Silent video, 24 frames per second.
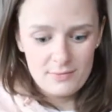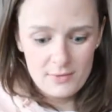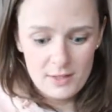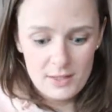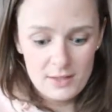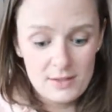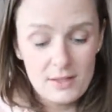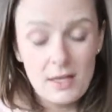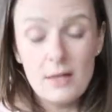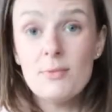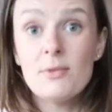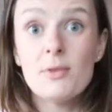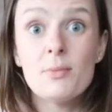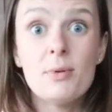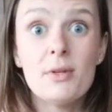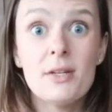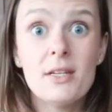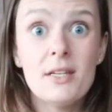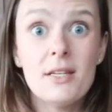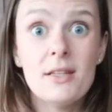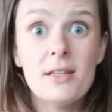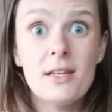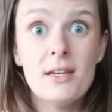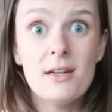it's time to put
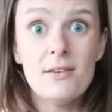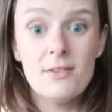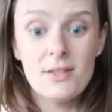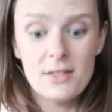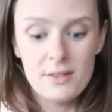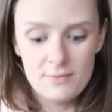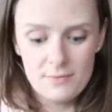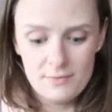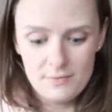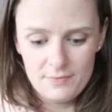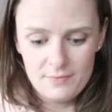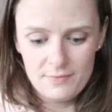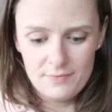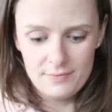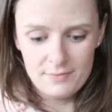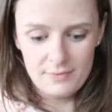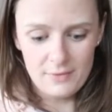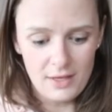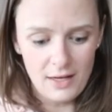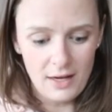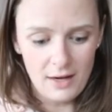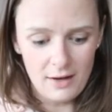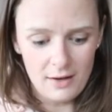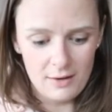it in the oven.
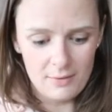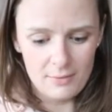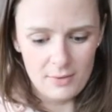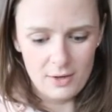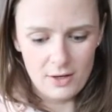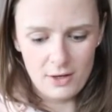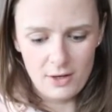Yum.